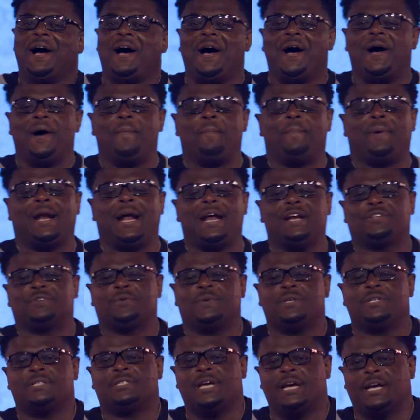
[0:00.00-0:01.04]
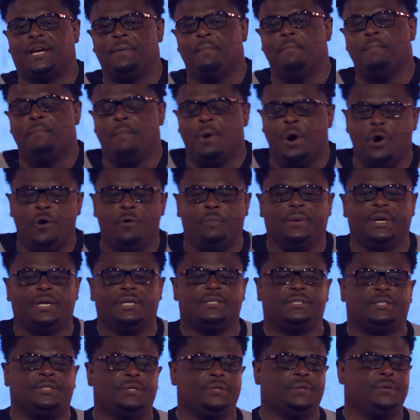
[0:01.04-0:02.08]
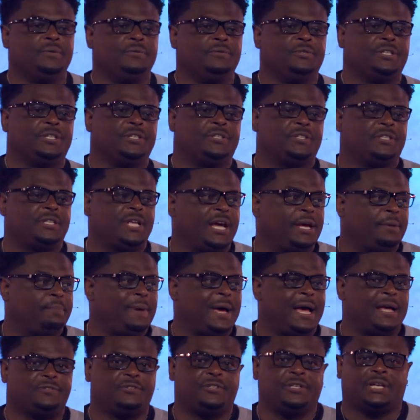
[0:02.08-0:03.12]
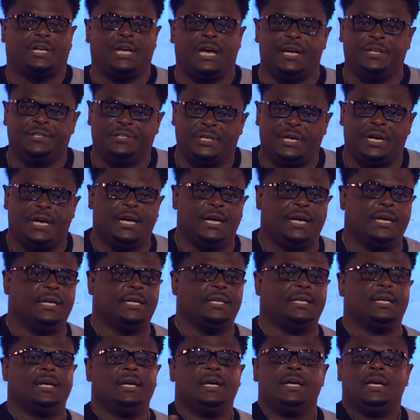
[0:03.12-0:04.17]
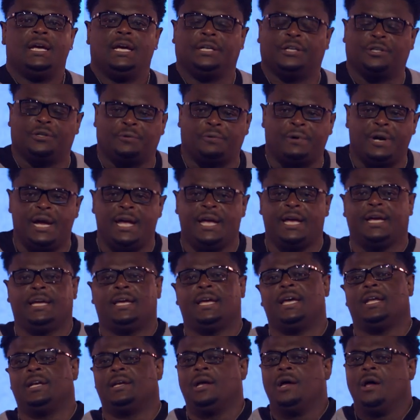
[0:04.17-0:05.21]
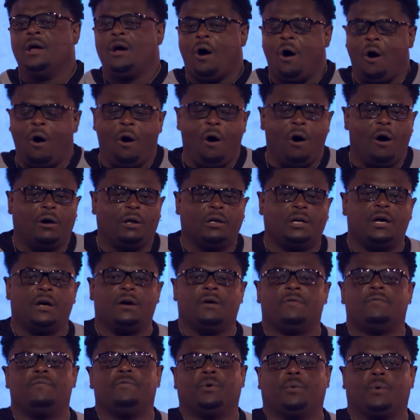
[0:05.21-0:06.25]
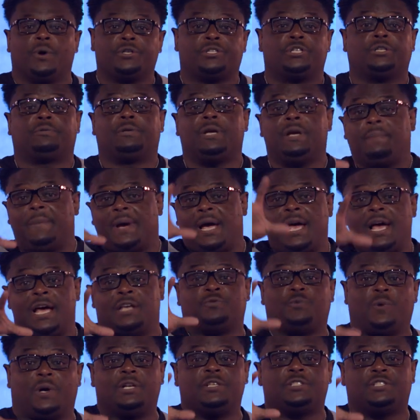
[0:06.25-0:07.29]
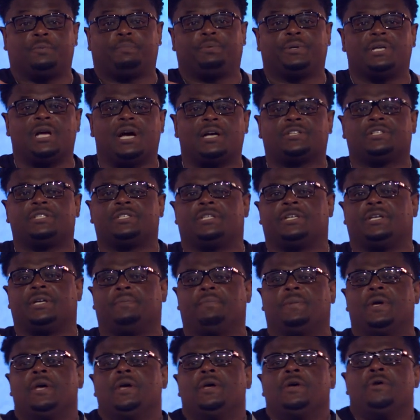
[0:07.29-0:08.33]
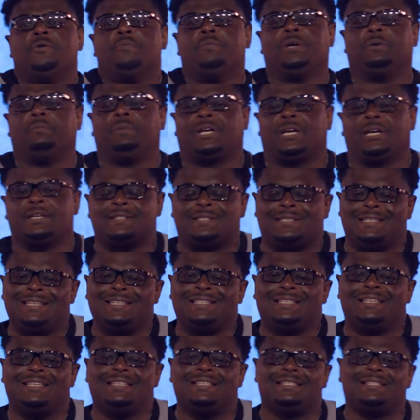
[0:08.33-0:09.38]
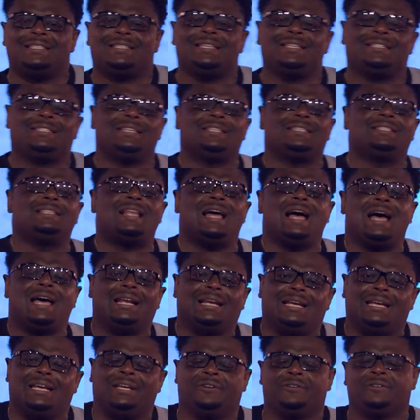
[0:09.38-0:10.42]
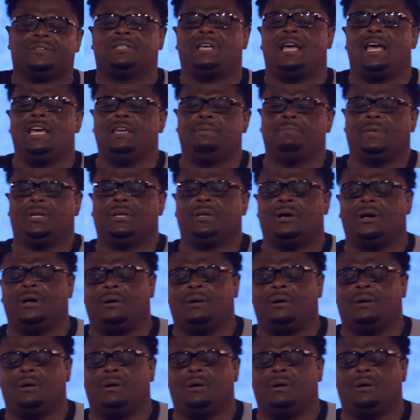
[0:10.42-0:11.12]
But I just want to take a moment to just thank Pastor KJ and Greg and all of the worship team as well as the production team, because this is not entertainment.